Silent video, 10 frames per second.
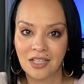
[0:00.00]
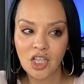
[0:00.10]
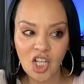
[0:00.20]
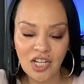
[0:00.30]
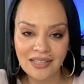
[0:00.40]

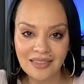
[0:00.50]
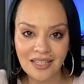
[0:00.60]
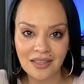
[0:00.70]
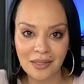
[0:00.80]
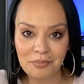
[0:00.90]
Look at
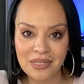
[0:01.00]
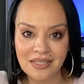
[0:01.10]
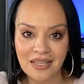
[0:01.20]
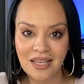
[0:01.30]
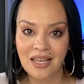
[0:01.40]
the
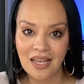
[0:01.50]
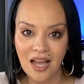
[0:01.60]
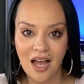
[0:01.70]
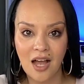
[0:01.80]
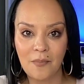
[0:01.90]
Olympia
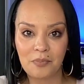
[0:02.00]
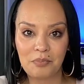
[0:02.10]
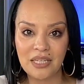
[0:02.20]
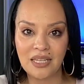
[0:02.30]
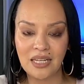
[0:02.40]
um,
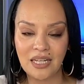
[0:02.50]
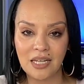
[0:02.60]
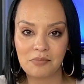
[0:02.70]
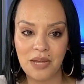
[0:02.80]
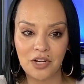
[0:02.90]
bikini
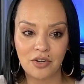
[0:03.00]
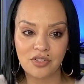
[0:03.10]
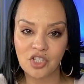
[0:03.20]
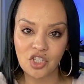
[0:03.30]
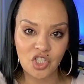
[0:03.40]

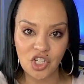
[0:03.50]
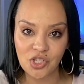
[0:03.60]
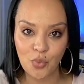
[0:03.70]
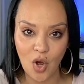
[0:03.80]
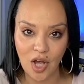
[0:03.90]
competitors. It's
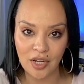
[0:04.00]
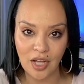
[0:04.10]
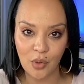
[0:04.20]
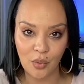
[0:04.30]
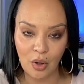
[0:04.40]
just one
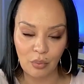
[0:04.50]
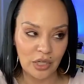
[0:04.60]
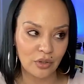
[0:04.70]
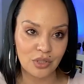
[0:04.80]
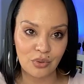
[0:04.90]
a, a,
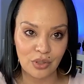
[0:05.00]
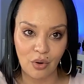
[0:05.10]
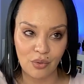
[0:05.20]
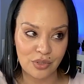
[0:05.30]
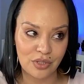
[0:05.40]
week or two
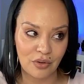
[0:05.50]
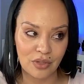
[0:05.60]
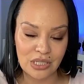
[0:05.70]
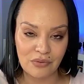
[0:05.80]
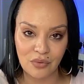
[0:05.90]
ago or
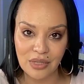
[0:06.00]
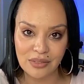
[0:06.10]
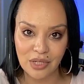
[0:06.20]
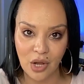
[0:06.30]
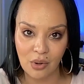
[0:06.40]
so, several
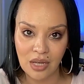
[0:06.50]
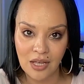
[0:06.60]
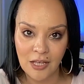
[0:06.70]
weeks ago.